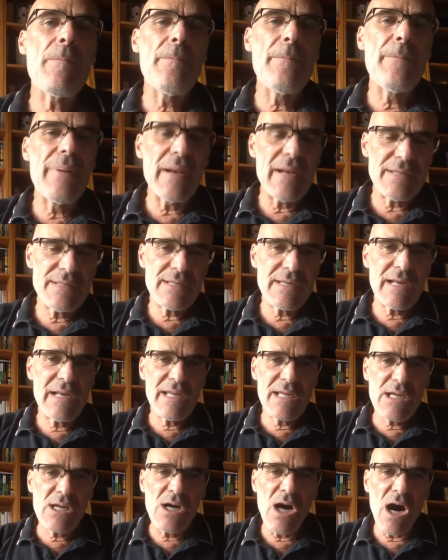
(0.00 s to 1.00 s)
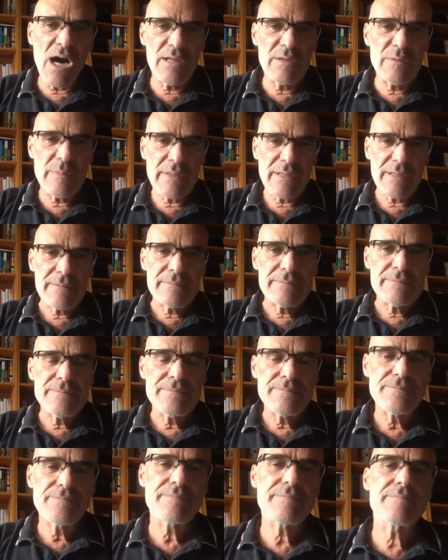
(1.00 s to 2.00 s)
political economy,
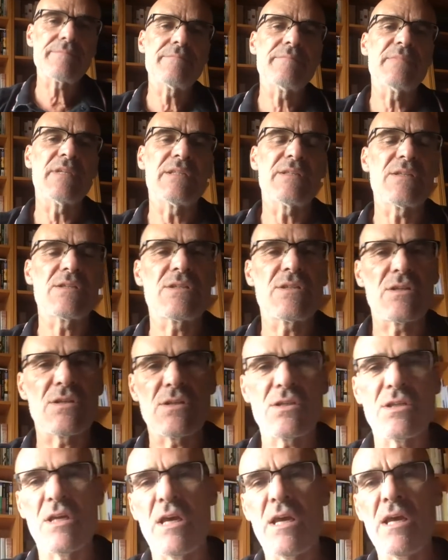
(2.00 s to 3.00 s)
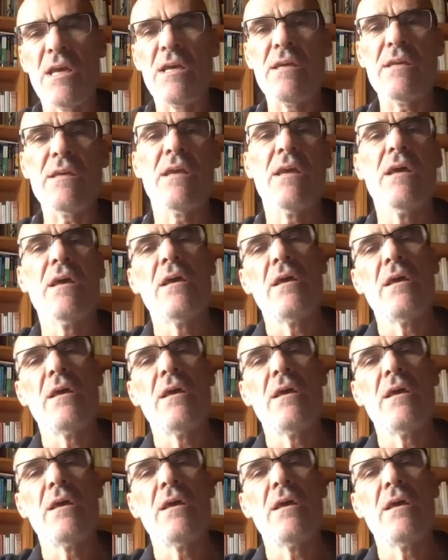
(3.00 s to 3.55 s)
that is to say,